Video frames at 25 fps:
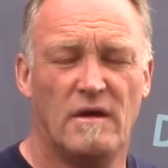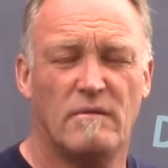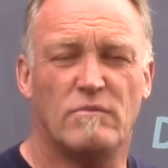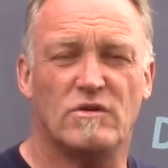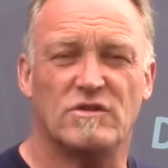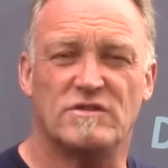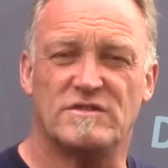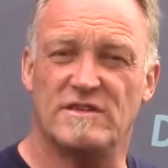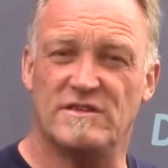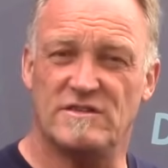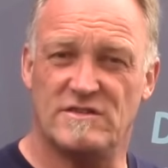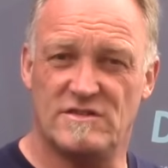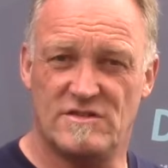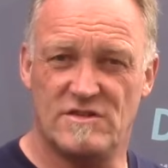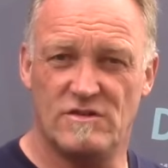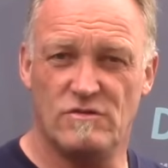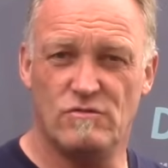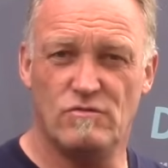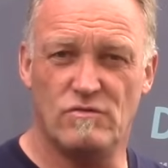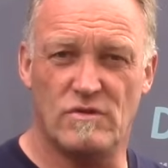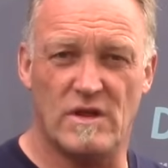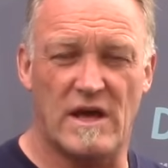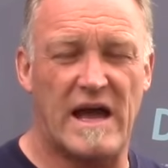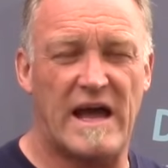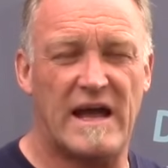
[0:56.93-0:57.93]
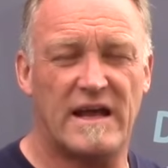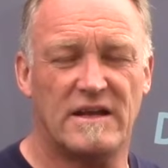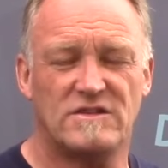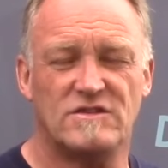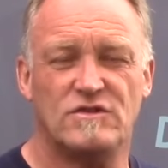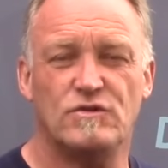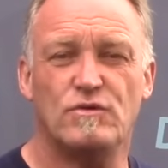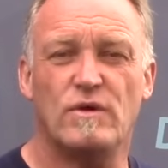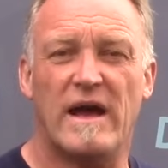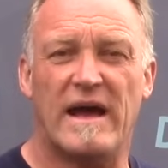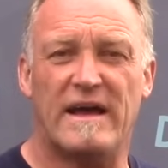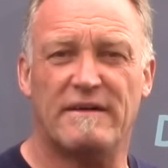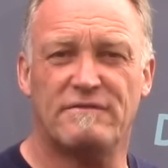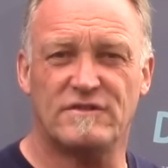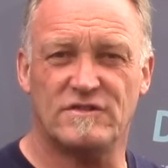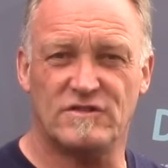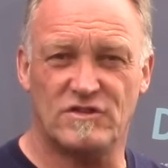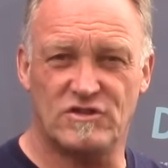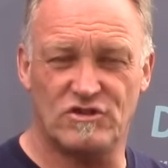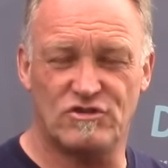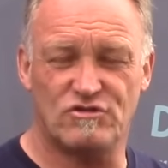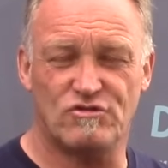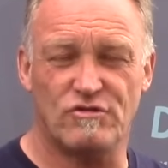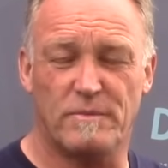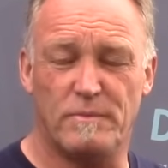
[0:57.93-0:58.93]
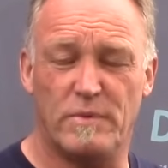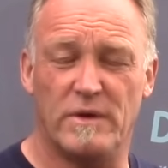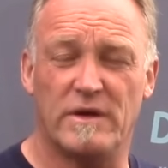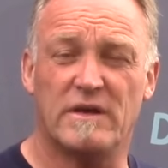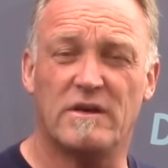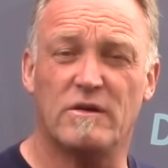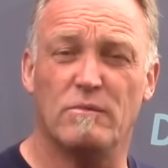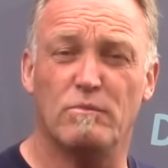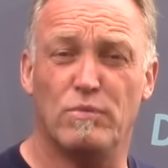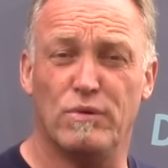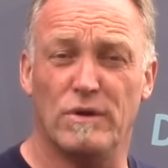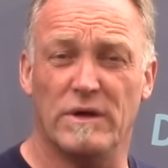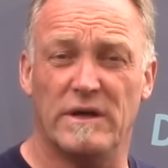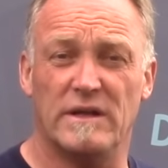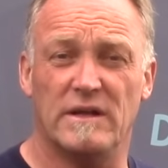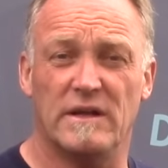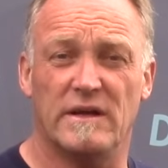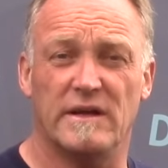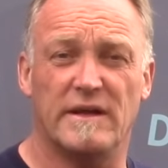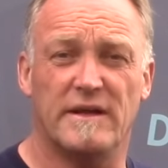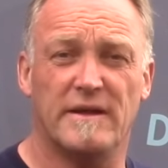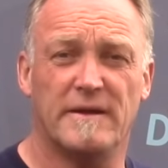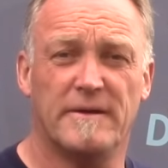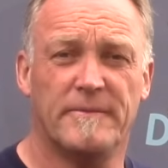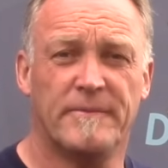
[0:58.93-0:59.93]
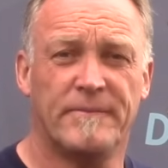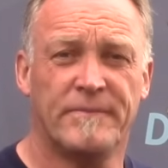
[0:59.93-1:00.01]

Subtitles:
But to do that, you have to strip it completely.